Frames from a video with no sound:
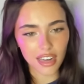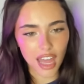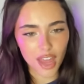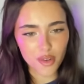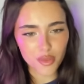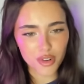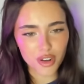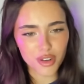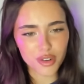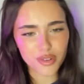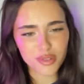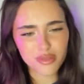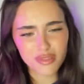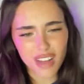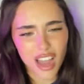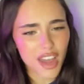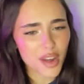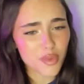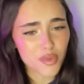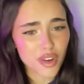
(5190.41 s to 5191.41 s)
I don't know.
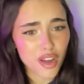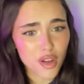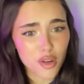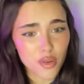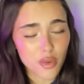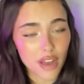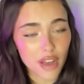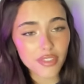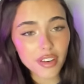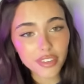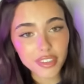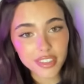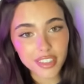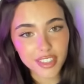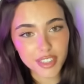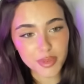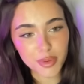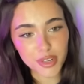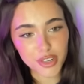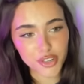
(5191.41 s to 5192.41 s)
I don't know. I've never done a
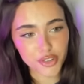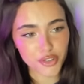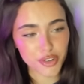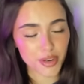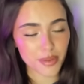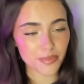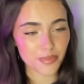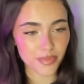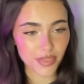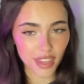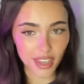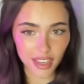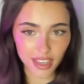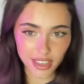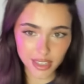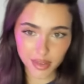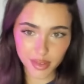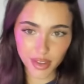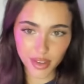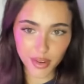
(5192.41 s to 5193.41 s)
Twitch stream.
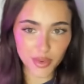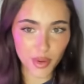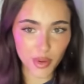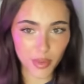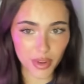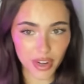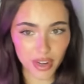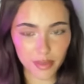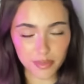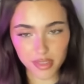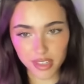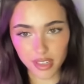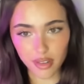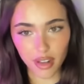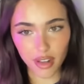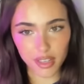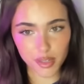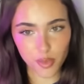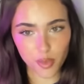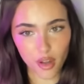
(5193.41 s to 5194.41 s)
So I don't know what you
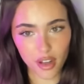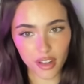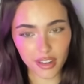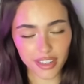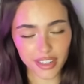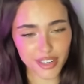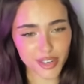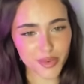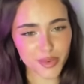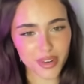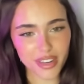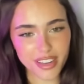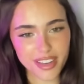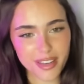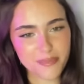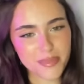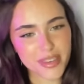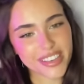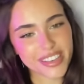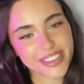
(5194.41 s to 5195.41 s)
guys want and I just want to
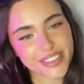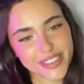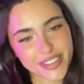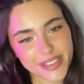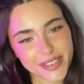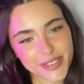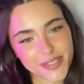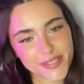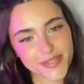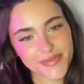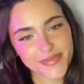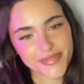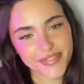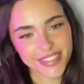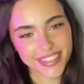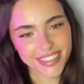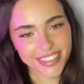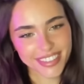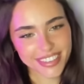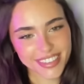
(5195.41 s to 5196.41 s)
appease you.
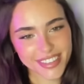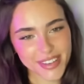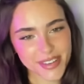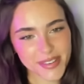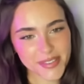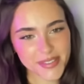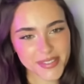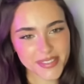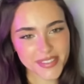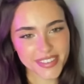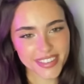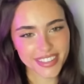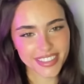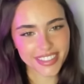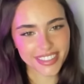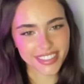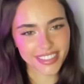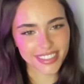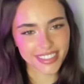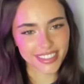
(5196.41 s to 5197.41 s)
So
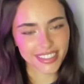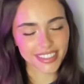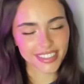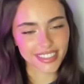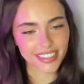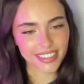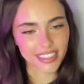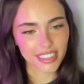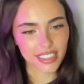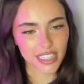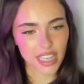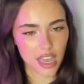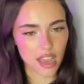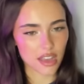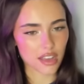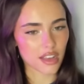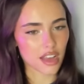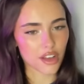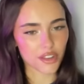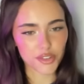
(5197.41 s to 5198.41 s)
yeah,
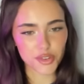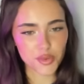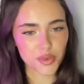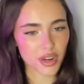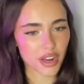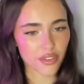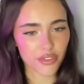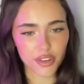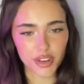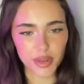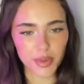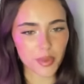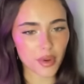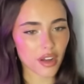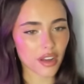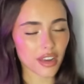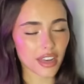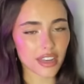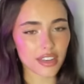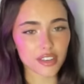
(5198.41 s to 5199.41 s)
I'll do whatever you
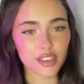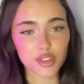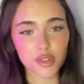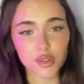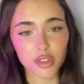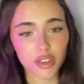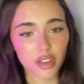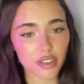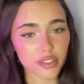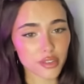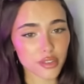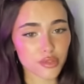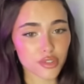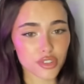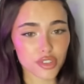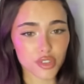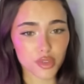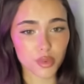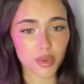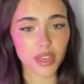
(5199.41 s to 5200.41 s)
want. And you can also
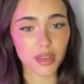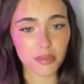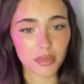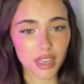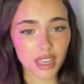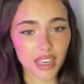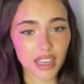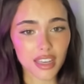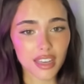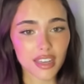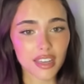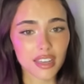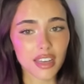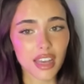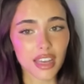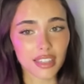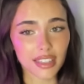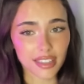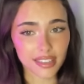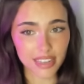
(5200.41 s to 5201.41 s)
just tweet me
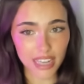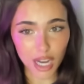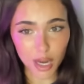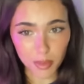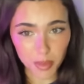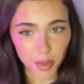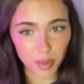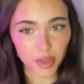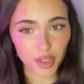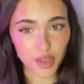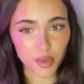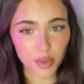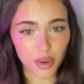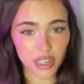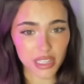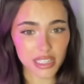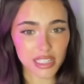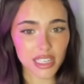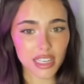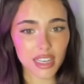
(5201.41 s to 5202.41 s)
and tell me what you want to
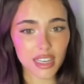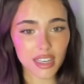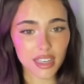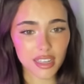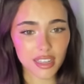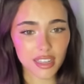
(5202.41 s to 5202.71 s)
see.